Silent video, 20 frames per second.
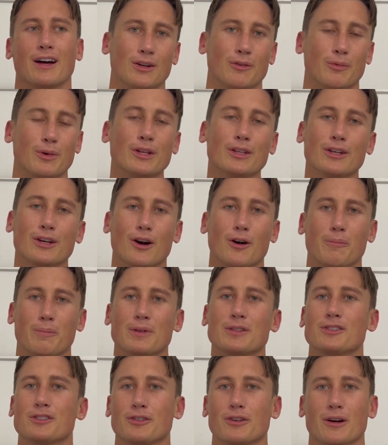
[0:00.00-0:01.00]
really
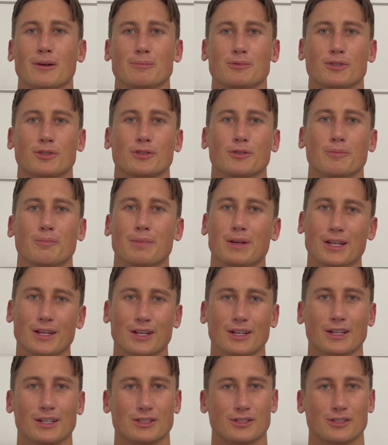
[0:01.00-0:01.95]
opens you up to meeting and